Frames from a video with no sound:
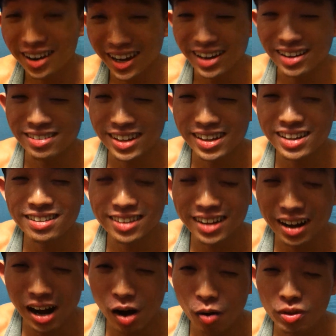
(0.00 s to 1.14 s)
like I said, it's
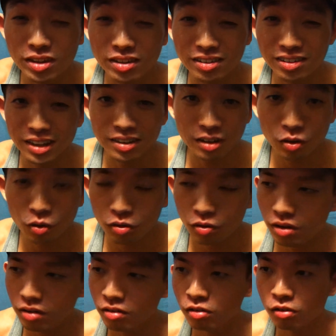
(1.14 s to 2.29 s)
how he says it
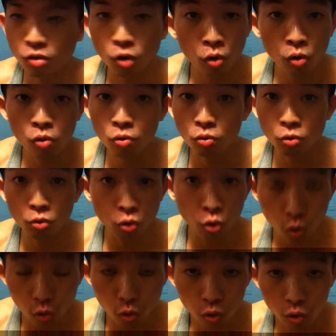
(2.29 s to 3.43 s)
also is so
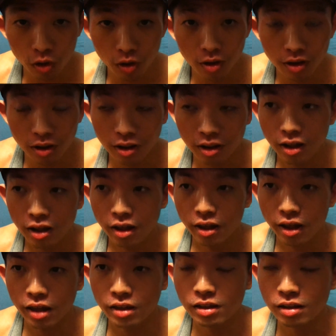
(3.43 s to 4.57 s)
rude,
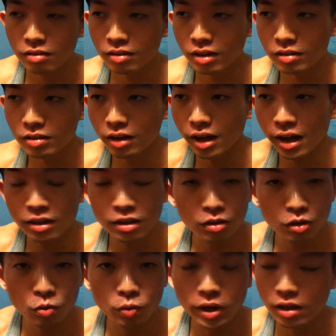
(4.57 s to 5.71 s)
and he has such an
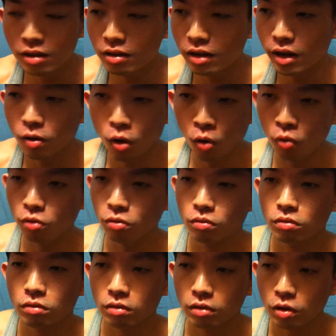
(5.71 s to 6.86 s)
attitude where it's like, oh,
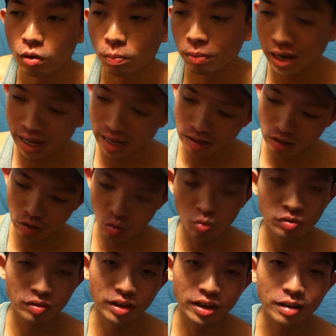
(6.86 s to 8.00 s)
you're playing
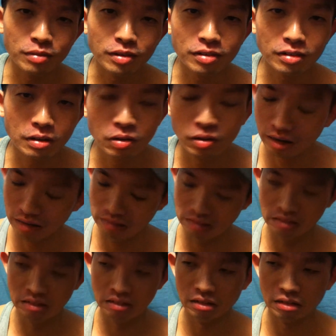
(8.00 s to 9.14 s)
those games, you know, like,
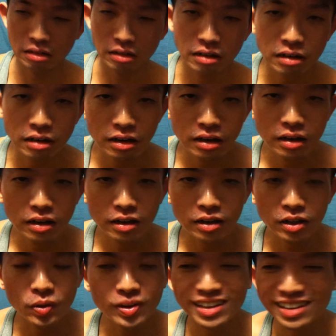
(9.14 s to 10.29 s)

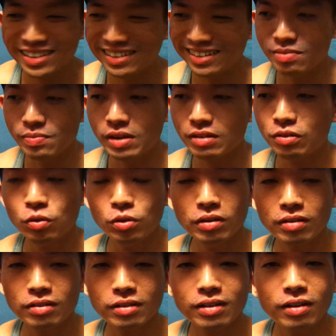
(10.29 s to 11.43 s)
you know, it just makes you
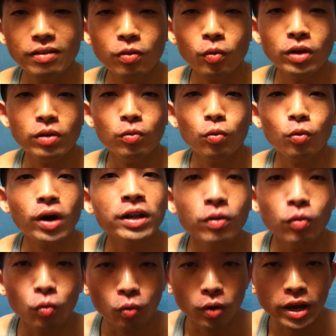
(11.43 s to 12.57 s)
just want to run
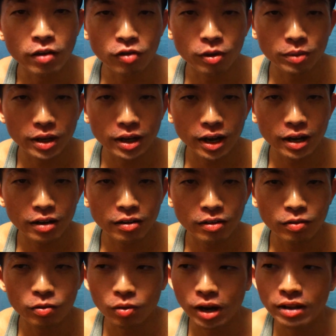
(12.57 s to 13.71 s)
away from the
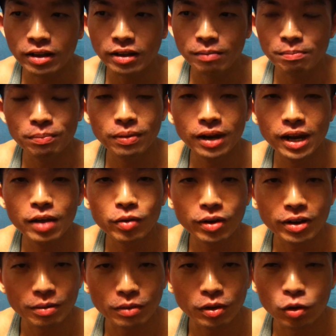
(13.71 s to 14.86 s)
guy rather than play
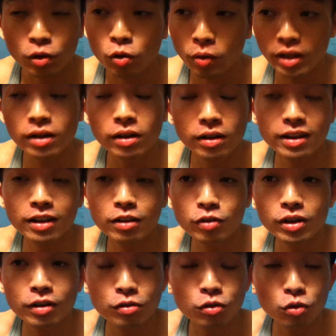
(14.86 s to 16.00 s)
with him. You know, you rather
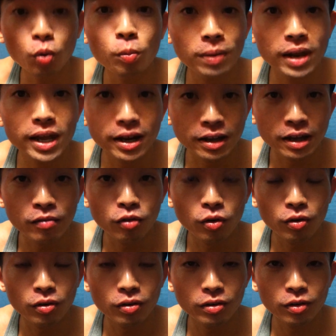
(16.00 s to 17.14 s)
literally just don't play a game
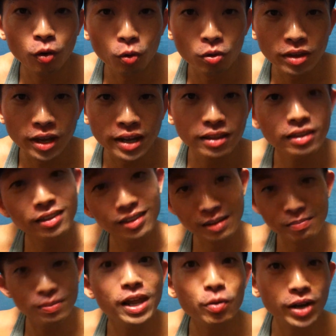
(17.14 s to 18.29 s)
for the whole night
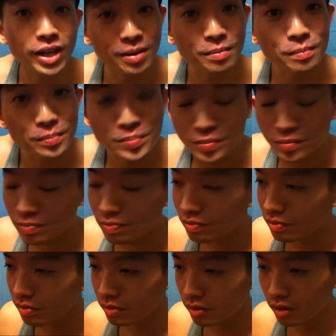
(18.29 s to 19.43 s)
than play with him.
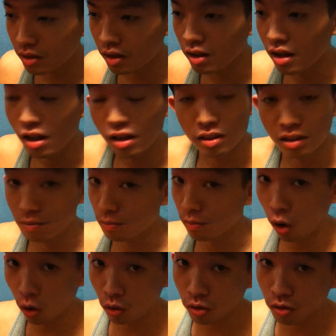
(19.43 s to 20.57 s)
The
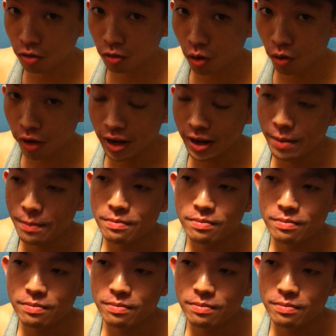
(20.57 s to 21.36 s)
moral of the story,